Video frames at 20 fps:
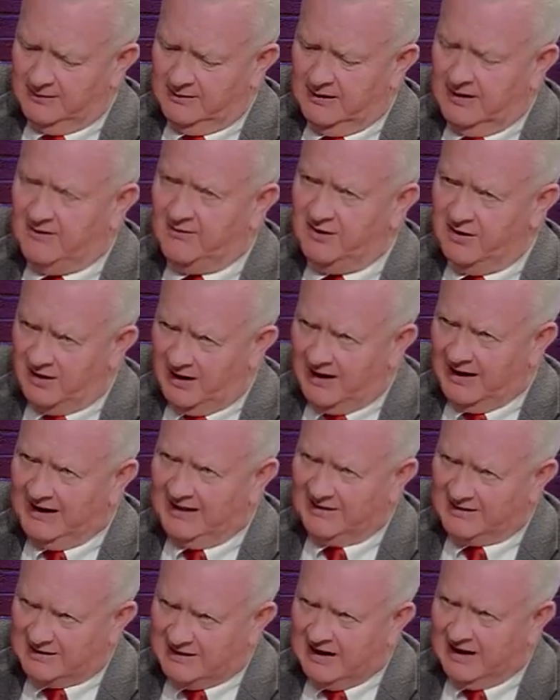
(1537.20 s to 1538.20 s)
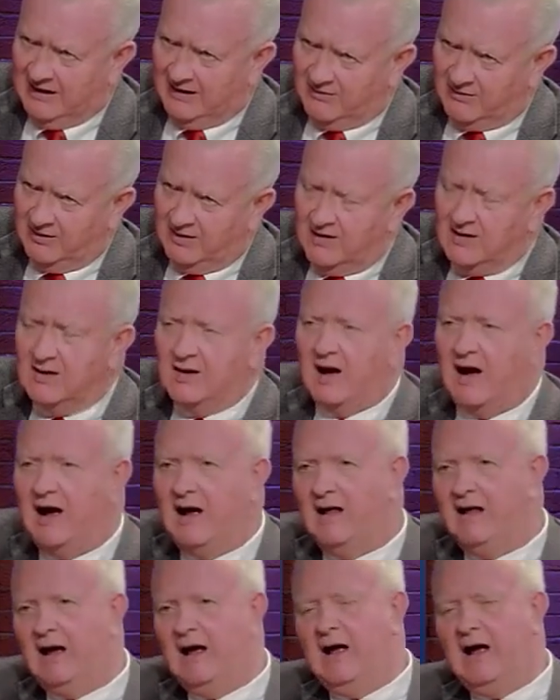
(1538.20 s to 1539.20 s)
in the United States.
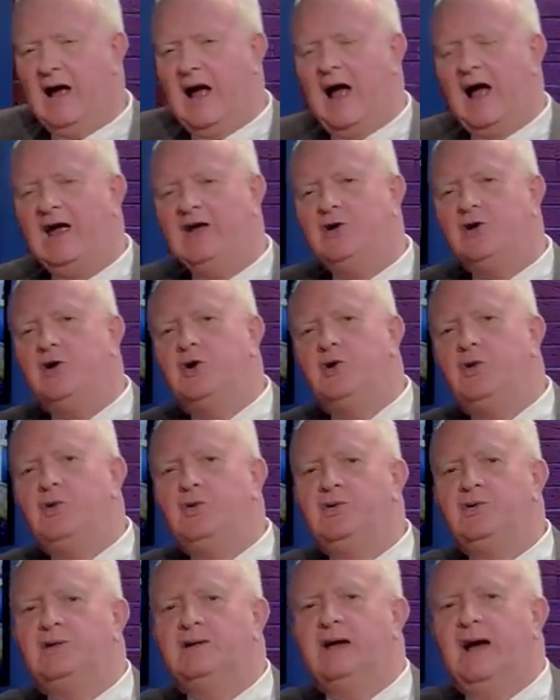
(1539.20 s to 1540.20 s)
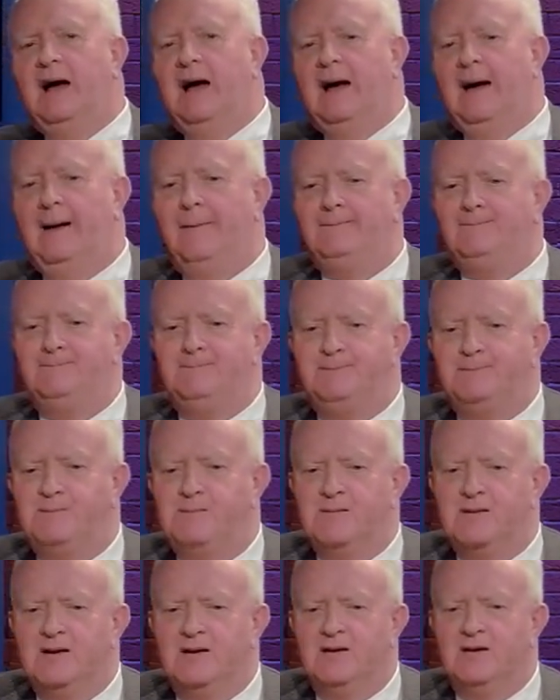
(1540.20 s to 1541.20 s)
I use
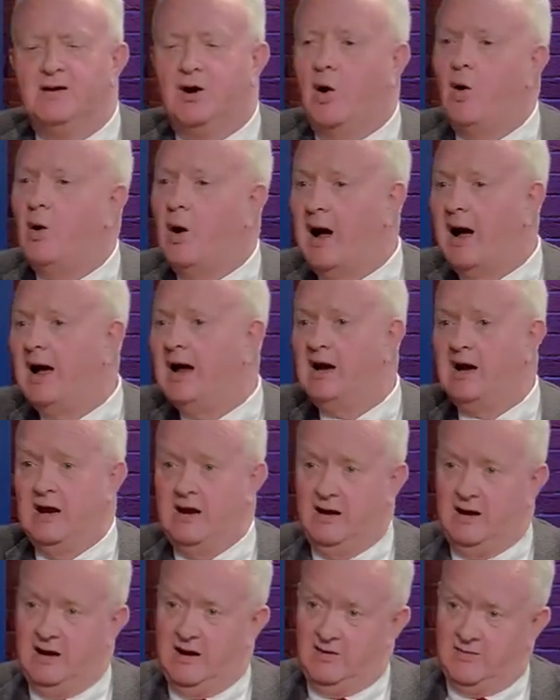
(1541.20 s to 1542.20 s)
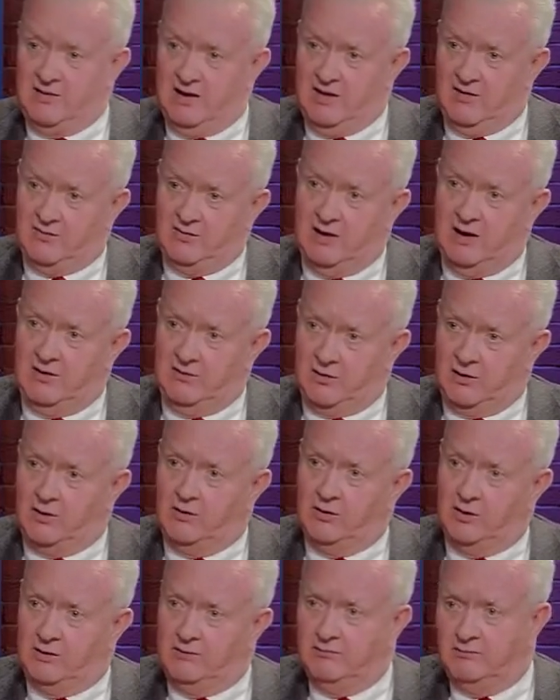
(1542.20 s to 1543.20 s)
Ohio is a
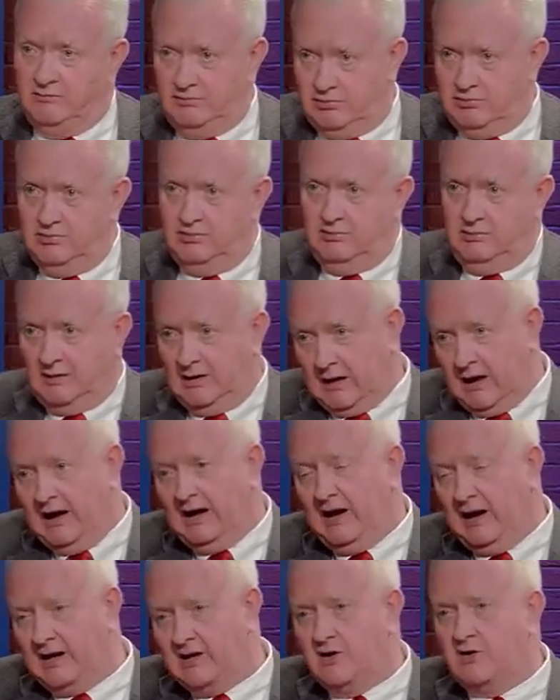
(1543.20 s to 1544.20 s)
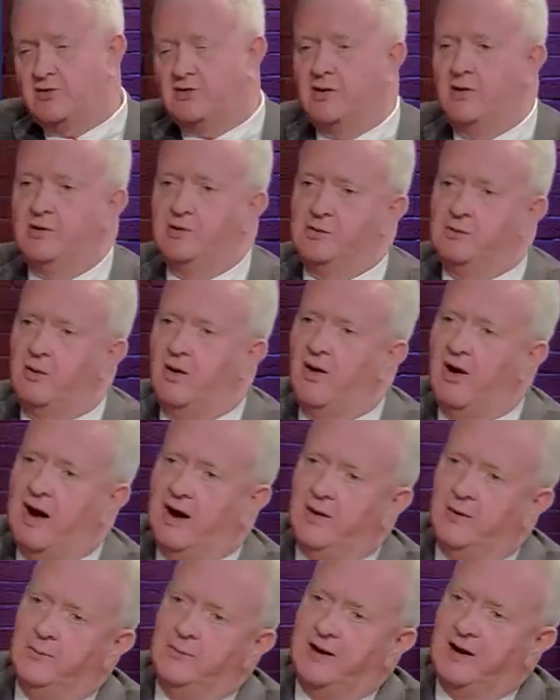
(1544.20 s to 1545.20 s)
good. I like to turn to
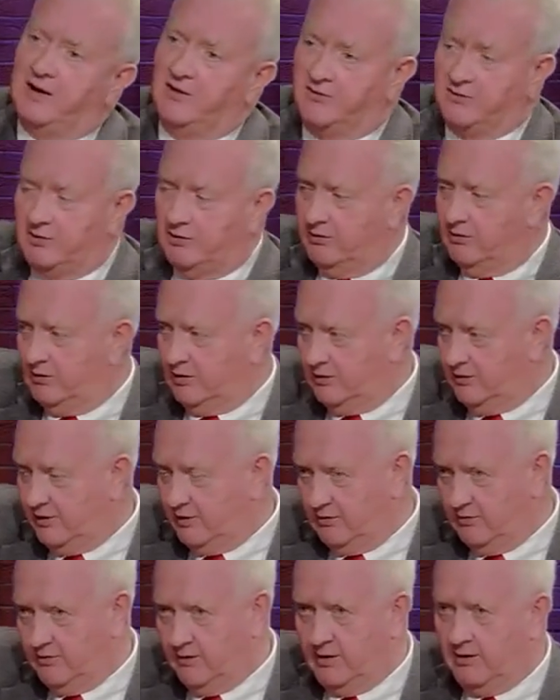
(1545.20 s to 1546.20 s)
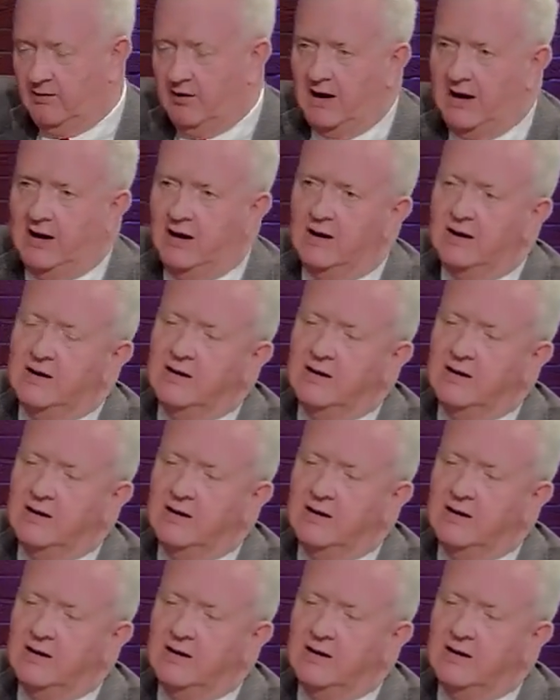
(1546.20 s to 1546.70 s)
Ohio because they're very